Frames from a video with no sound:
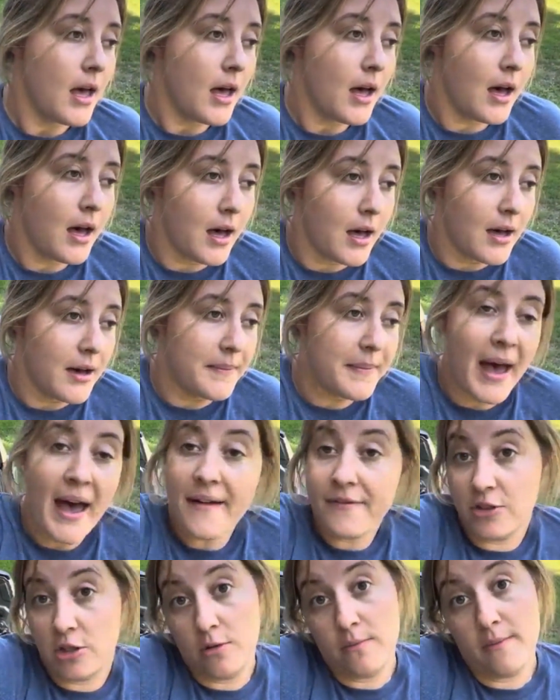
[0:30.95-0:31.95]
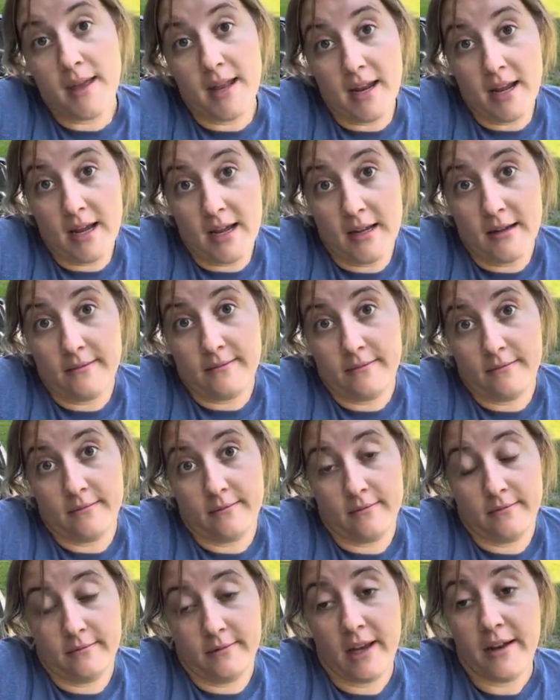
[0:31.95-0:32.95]
have too many,
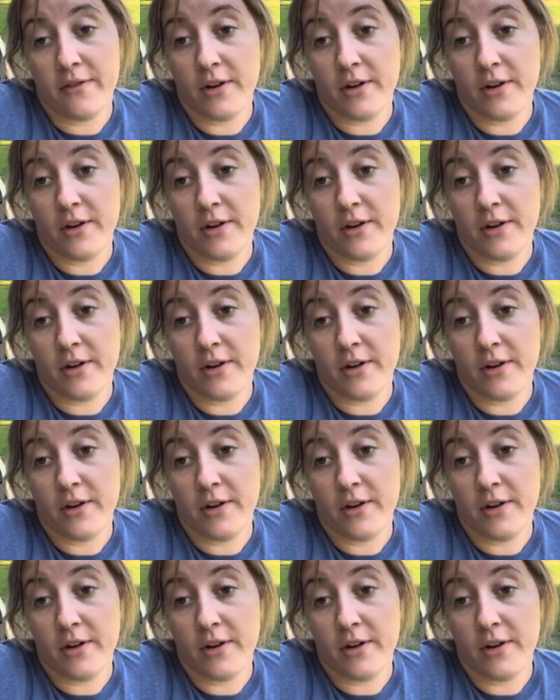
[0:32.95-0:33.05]
never